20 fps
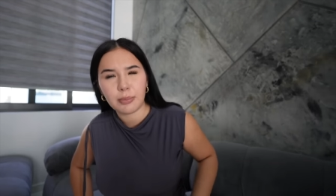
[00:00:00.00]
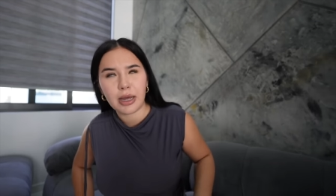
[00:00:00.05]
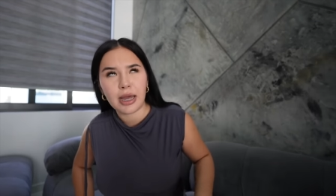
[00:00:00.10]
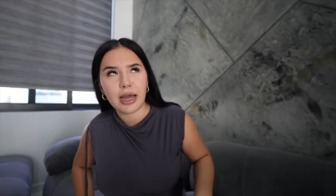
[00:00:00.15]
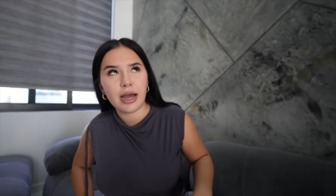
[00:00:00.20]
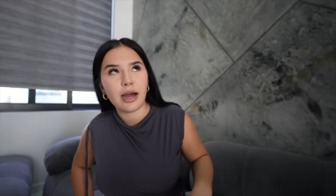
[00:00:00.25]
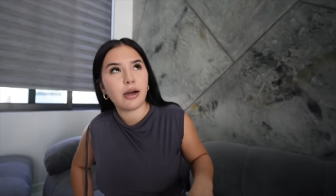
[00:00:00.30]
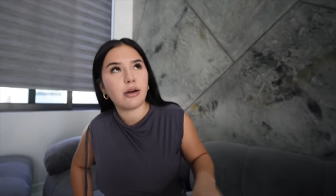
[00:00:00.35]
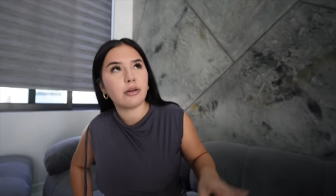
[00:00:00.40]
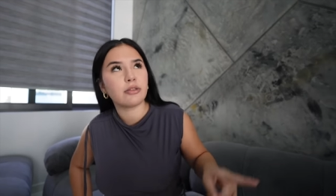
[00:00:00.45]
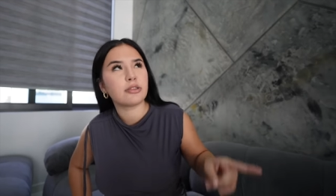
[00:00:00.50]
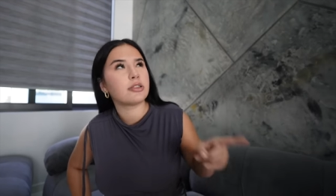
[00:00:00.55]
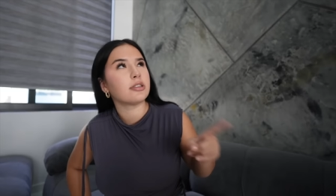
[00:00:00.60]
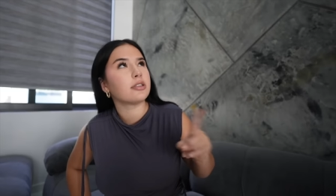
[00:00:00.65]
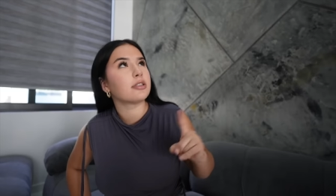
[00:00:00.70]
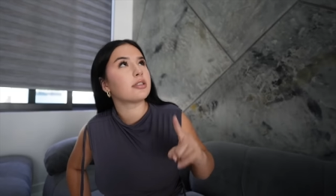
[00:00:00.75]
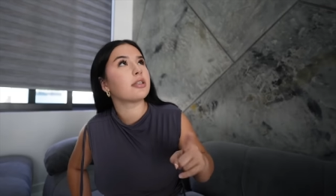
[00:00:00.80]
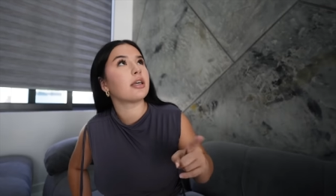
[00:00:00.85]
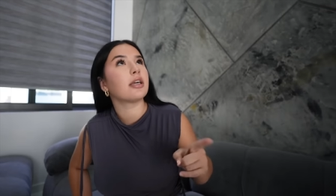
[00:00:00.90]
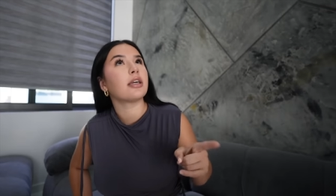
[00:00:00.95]
my house
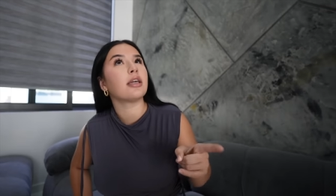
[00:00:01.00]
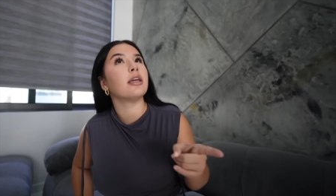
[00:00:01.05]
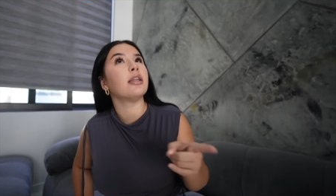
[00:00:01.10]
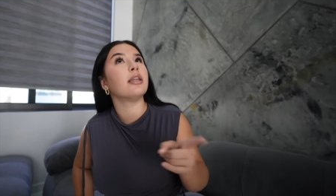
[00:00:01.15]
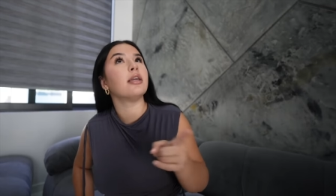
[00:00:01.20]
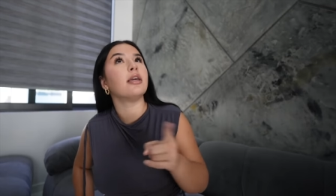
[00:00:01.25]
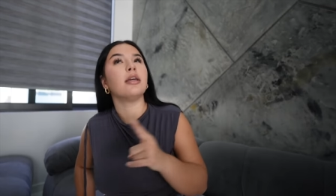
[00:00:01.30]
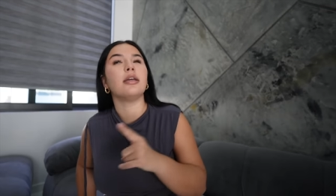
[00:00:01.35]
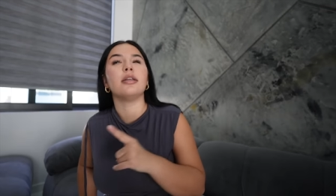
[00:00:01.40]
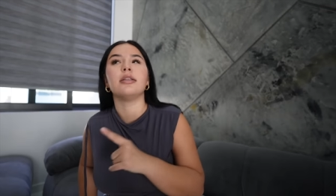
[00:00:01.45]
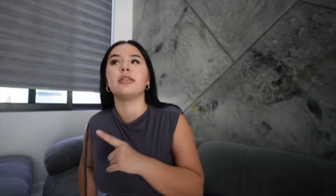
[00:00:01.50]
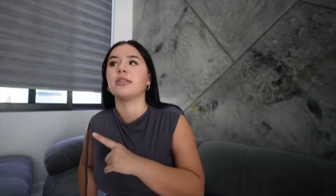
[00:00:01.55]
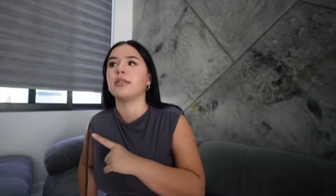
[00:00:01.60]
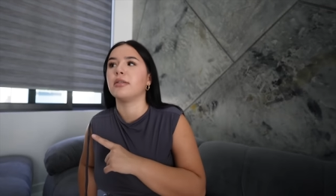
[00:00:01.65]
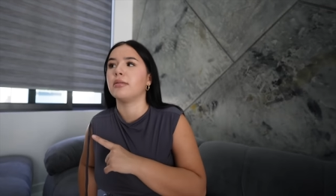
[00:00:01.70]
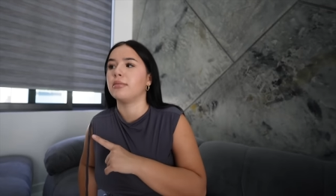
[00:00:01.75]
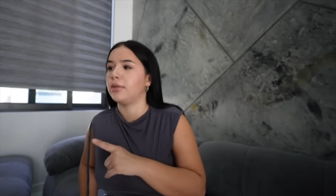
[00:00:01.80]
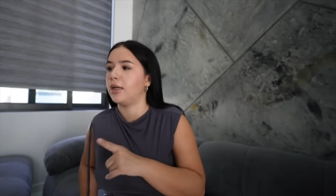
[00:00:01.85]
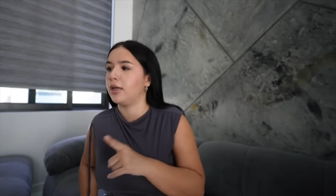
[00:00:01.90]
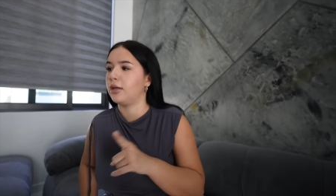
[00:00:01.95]
looks like it needs
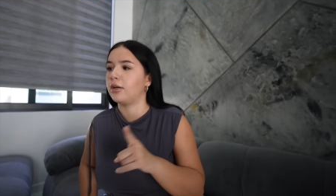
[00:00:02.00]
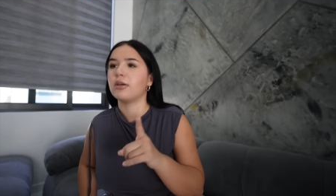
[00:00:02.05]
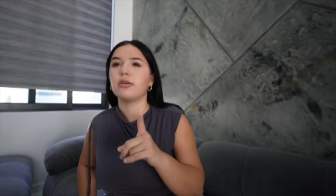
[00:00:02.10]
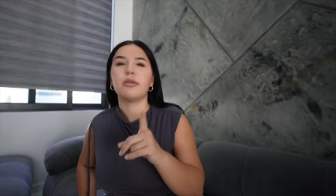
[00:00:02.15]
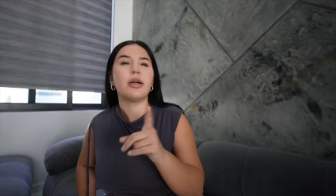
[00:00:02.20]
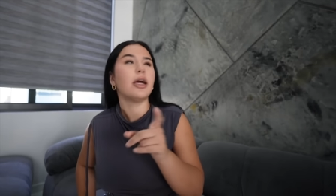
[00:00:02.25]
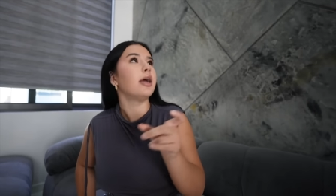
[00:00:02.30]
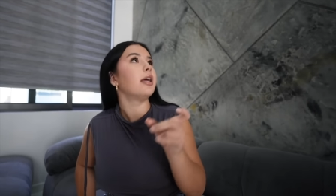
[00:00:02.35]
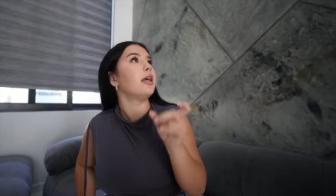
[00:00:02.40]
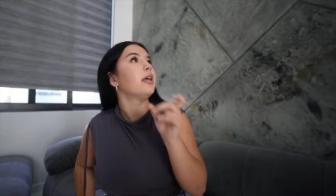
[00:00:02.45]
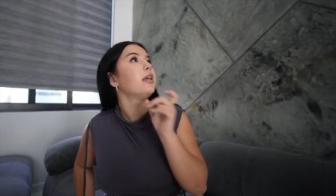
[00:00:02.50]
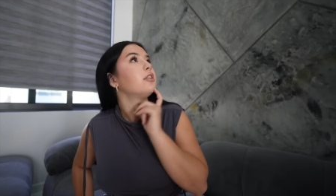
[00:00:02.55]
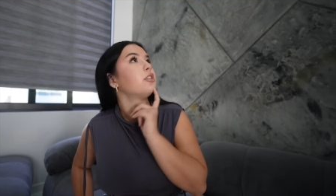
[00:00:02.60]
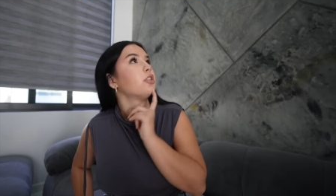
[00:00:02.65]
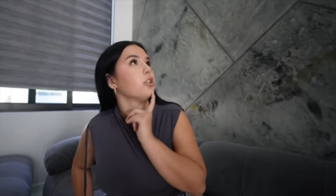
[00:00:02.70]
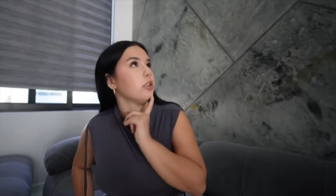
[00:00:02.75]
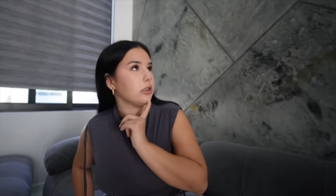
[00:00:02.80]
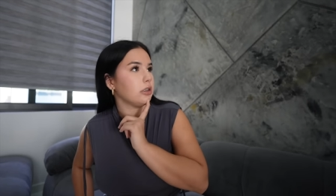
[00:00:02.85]
some decoration.